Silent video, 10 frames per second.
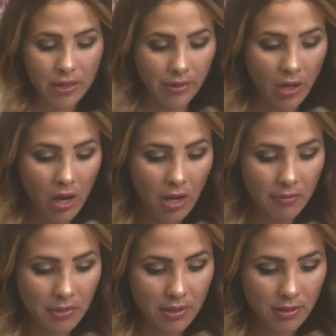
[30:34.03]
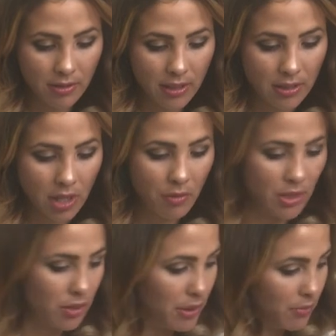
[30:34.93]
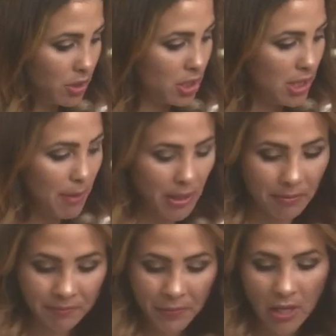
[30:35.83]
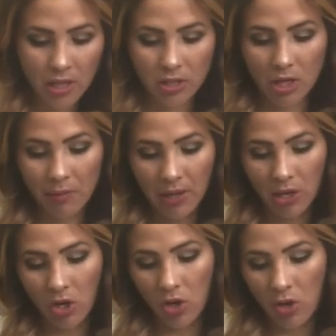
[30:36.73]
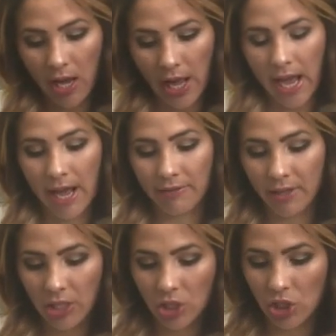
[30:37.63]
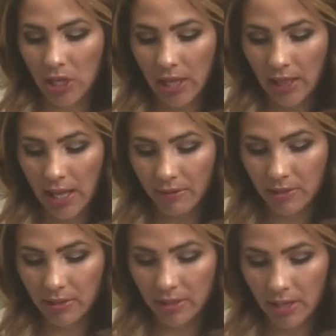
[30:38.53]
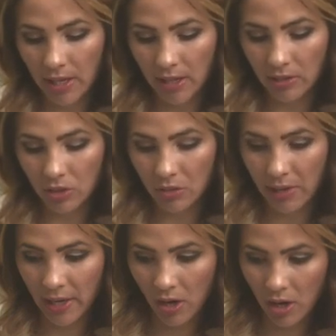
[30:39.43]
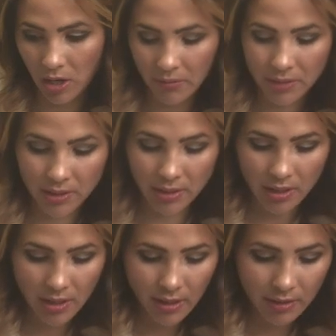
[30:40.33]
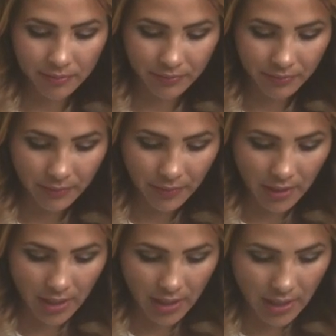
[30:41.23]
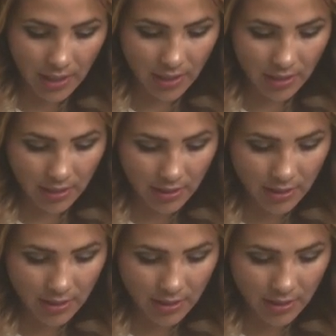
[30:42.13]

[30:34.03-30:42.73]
the arms. That's all we're doing. We're just hemming. So I'm going to go half an inch allowance into my arms and